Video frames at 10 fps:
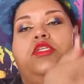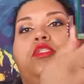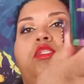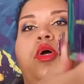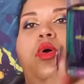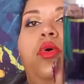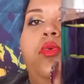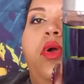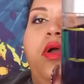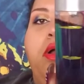
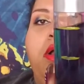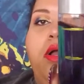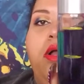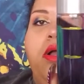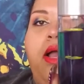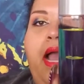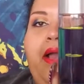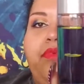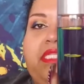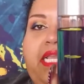So I
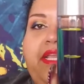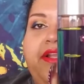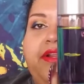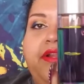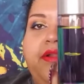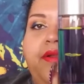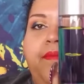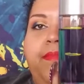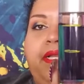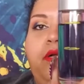was here.
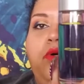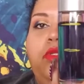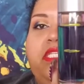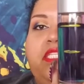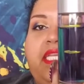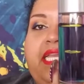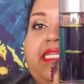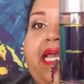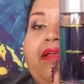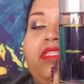My goal is to get
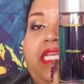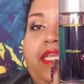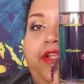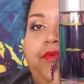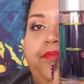down to here.